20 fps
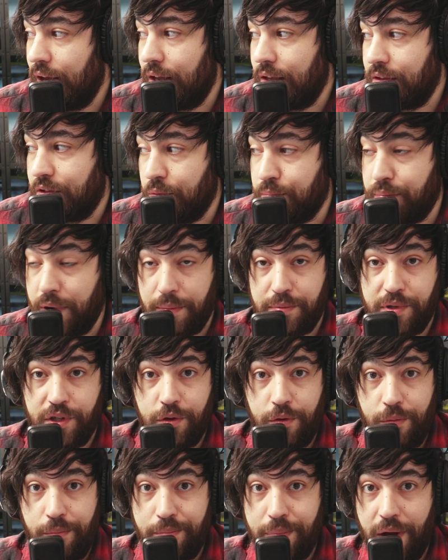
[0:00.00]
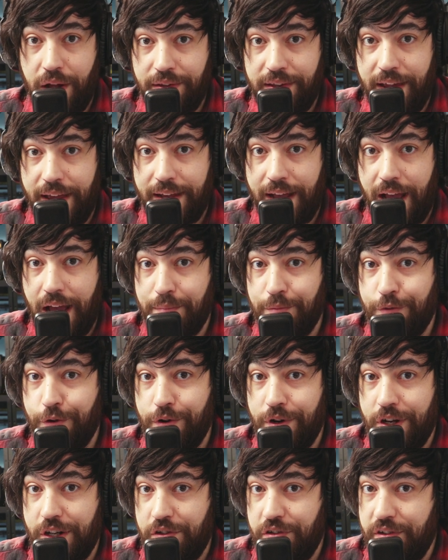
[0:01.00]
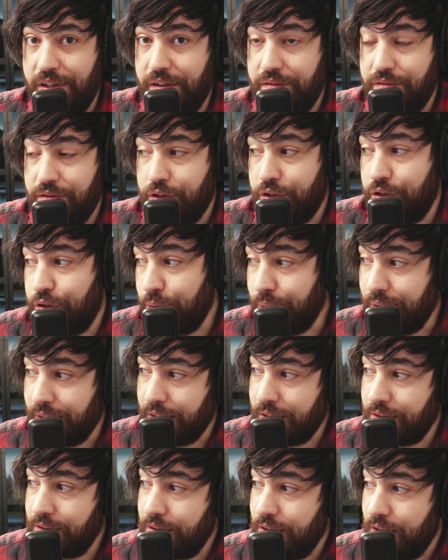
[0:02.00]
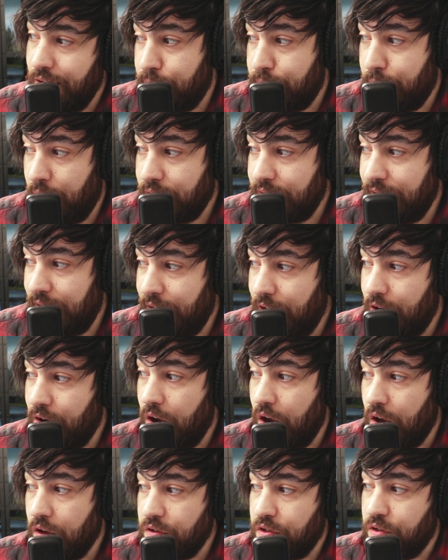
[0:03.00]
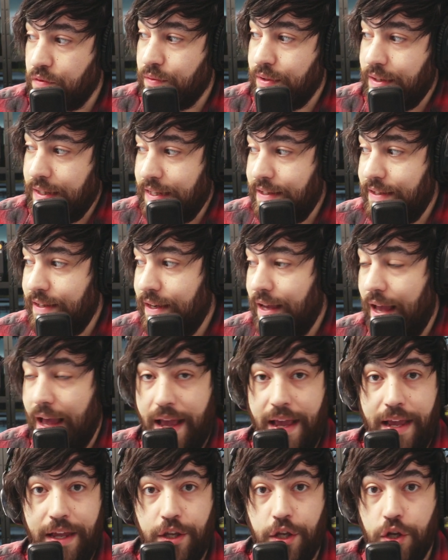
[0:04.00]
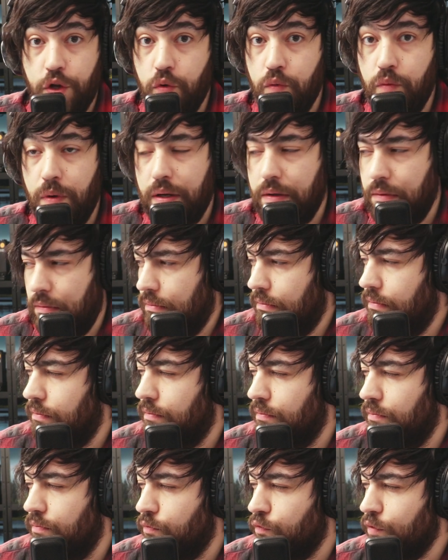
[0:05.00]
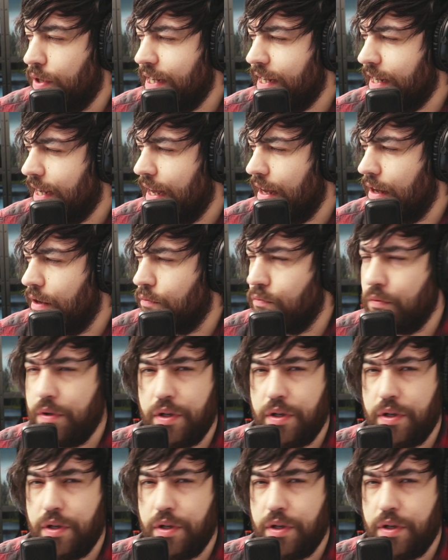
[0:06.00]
So props to Bontec and MirageC for doing this. Bontec are also releasing a new Rigia